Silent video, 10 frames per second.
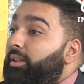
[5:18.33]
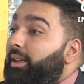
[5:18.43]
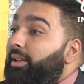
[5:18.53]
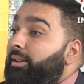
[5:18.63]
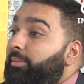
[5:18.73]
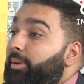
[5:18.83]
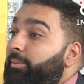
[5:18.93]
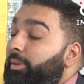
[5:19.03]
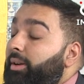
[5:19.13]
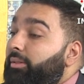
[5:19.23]
that he, he
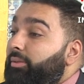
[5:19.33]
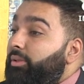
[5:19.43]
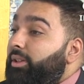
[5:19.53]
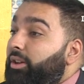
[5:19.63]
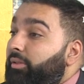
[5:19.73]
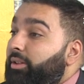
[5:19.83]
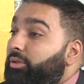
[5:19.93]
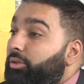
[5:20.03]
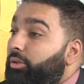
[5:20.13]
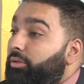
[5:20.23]
pronounced? Was it
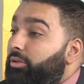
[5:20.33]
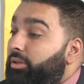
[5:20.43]
correct or not?